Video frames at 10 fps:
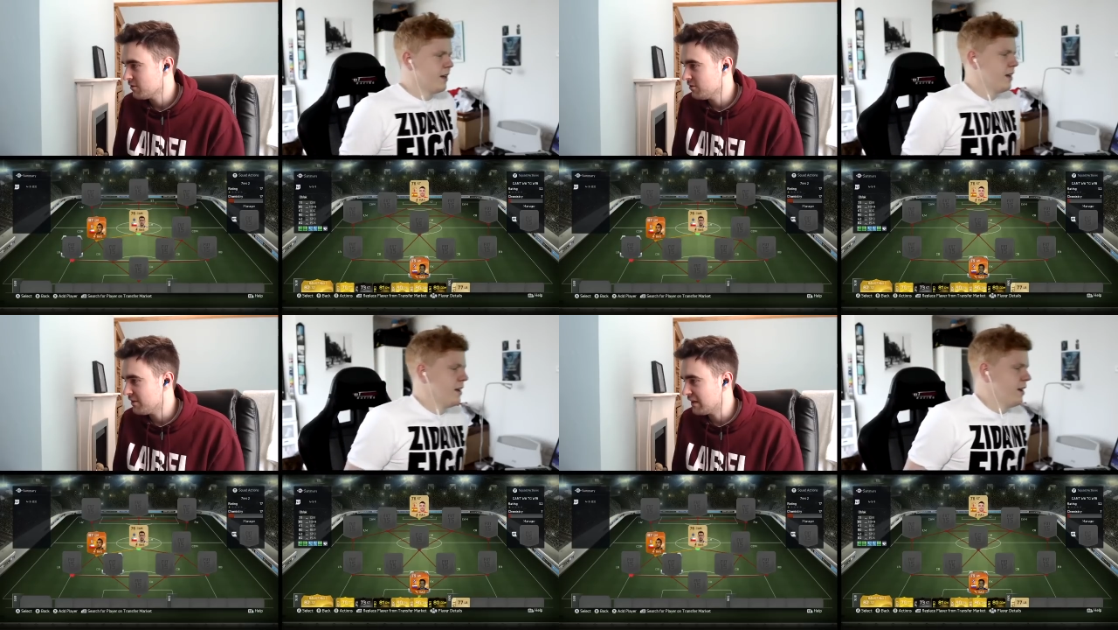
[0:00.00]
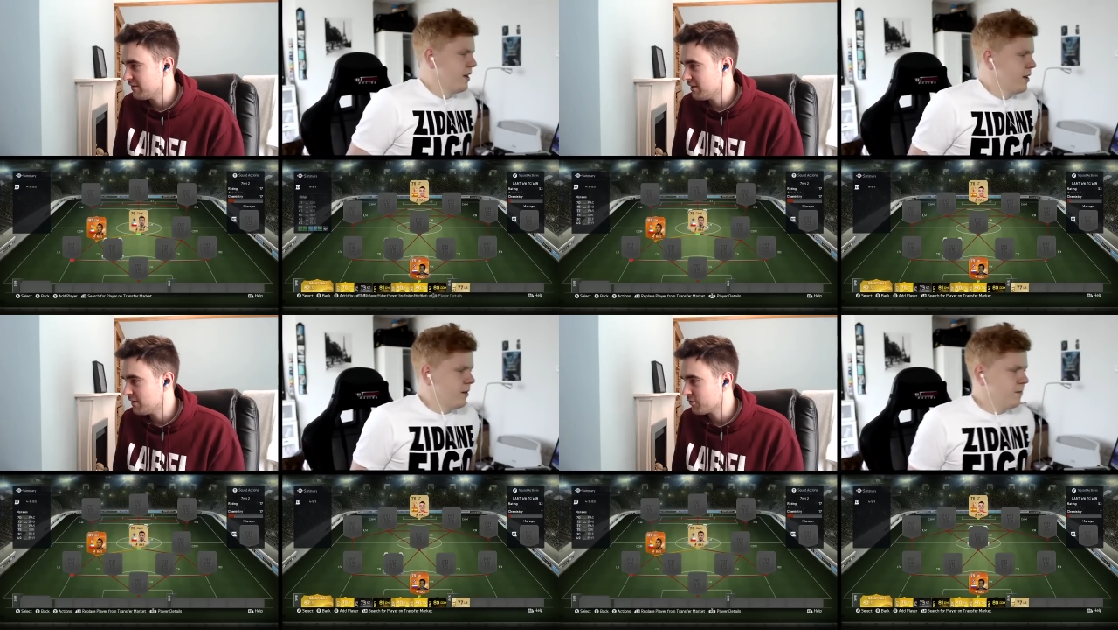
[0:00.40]
Speaker 1: Still, a,
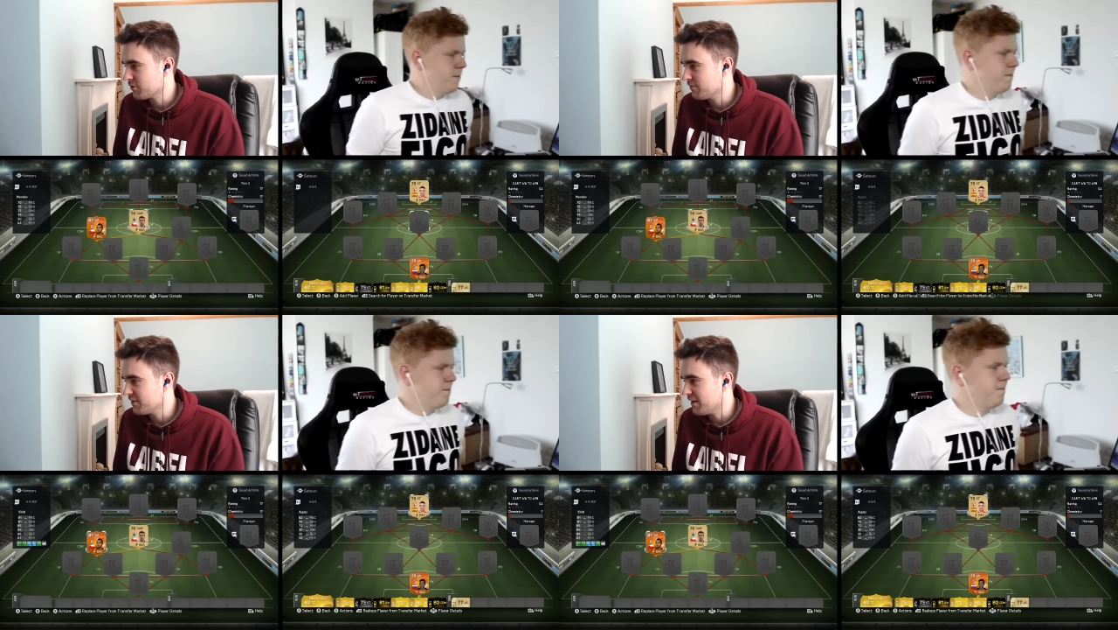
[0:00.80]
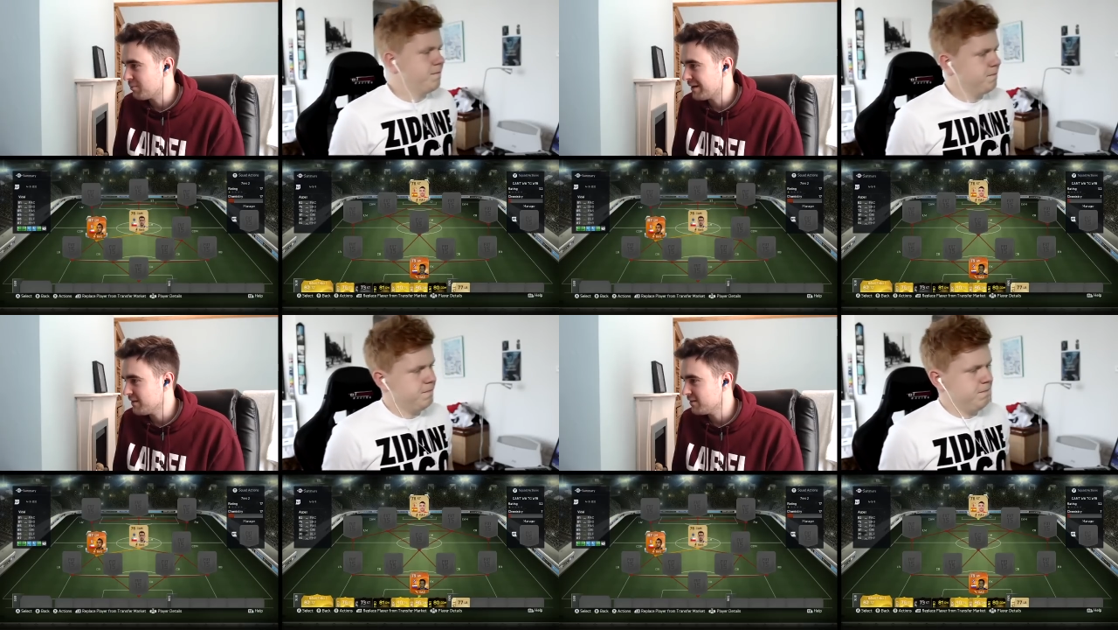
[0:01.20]
I've got Vidal
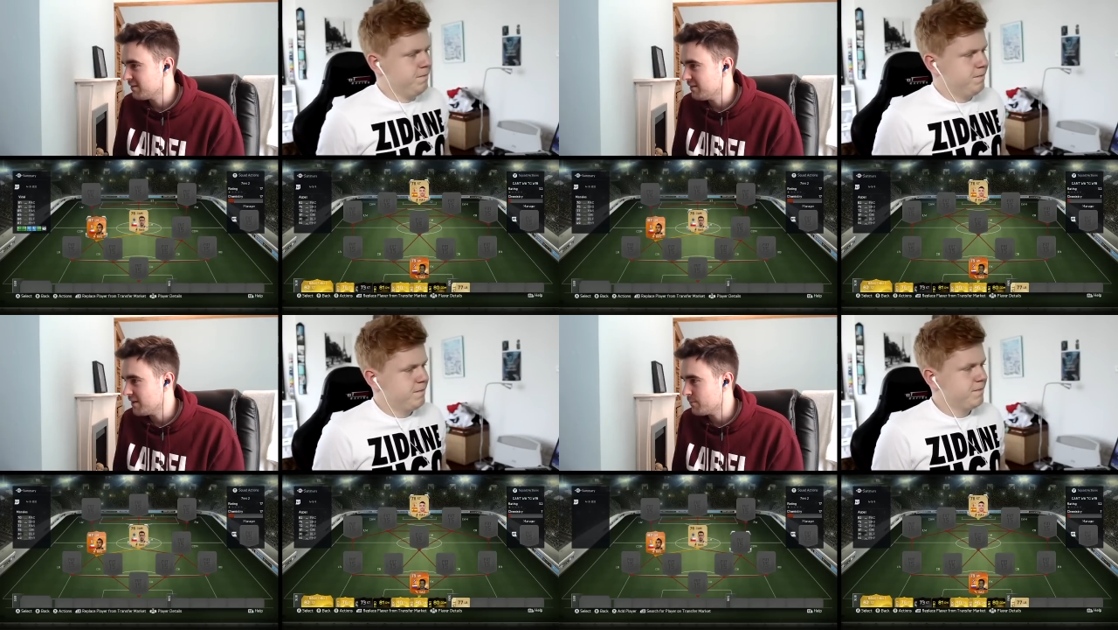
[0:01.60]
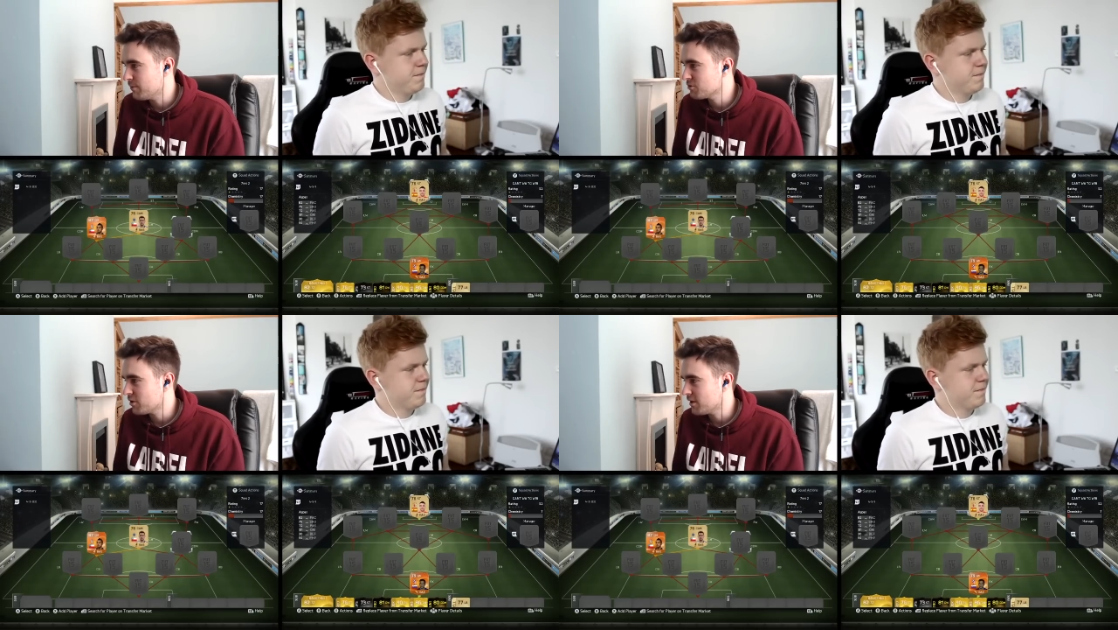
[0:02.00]
playing CDM. I'm
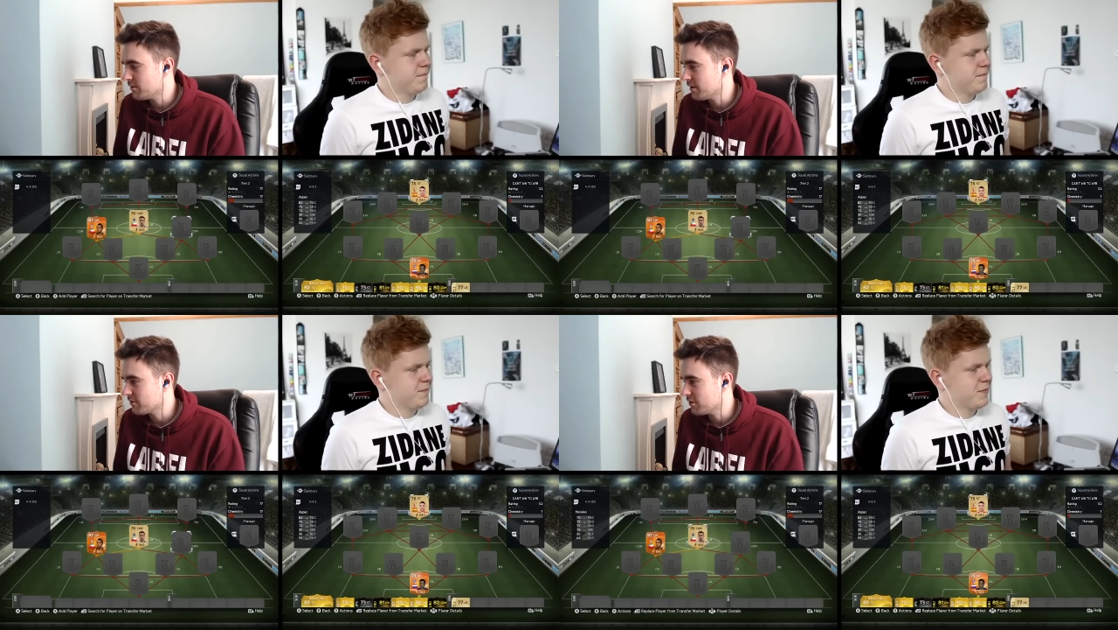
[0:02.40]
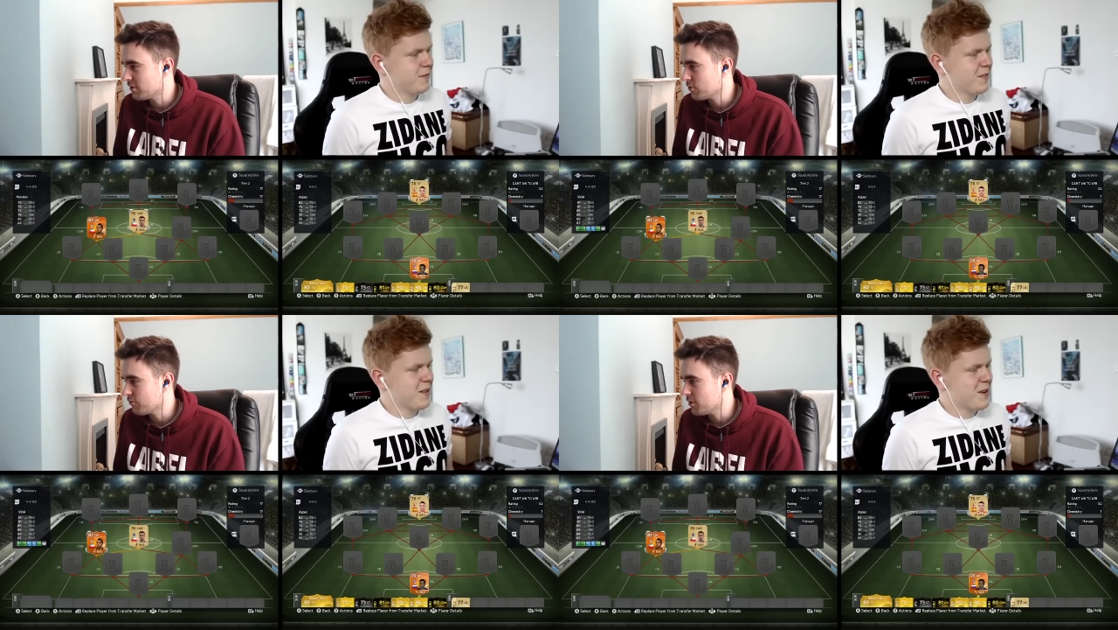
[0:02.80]
not sure how that's gonna
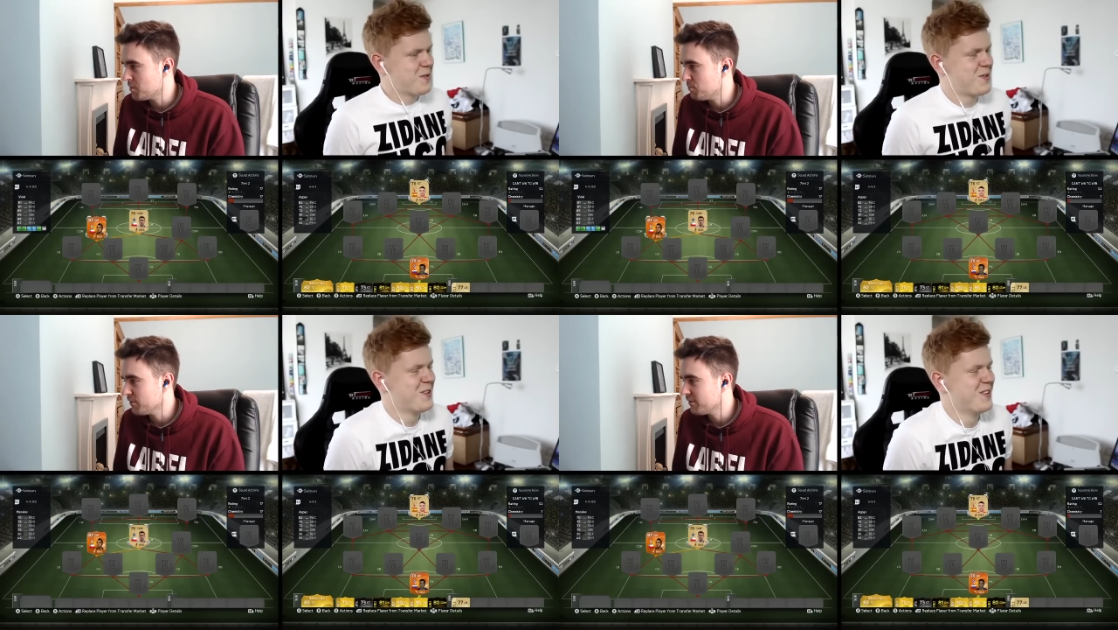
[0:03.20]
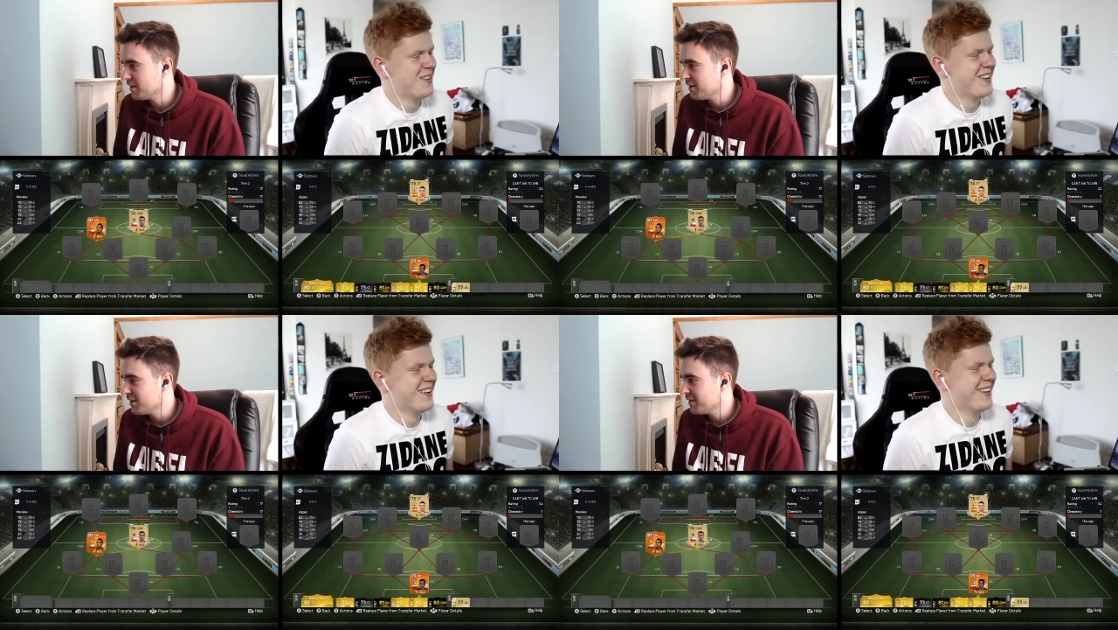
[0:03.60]
go for me,
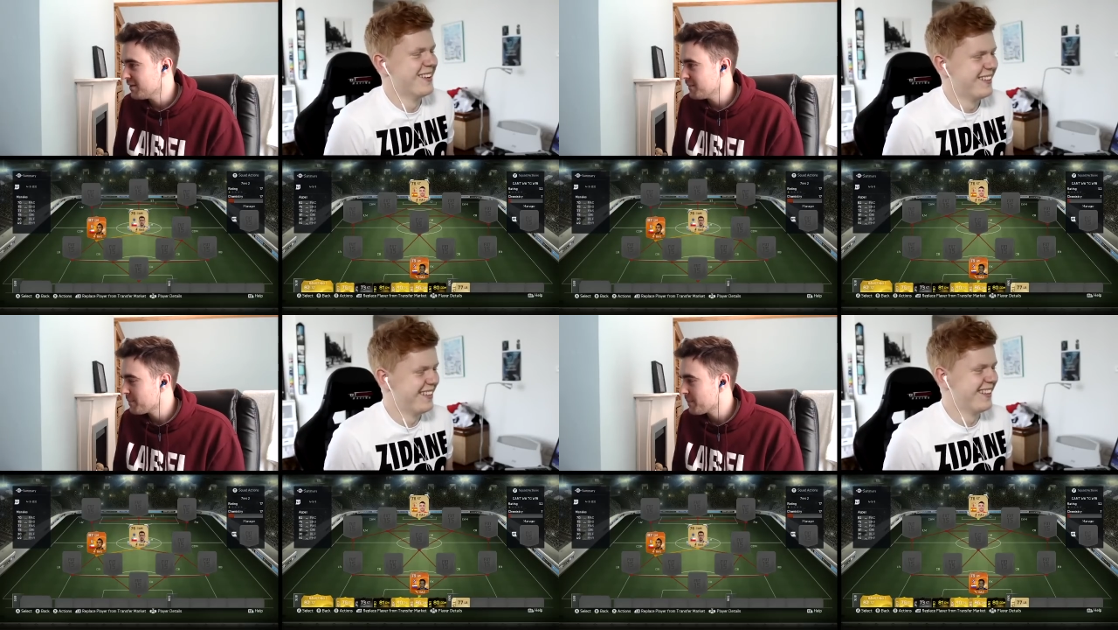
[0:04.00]
but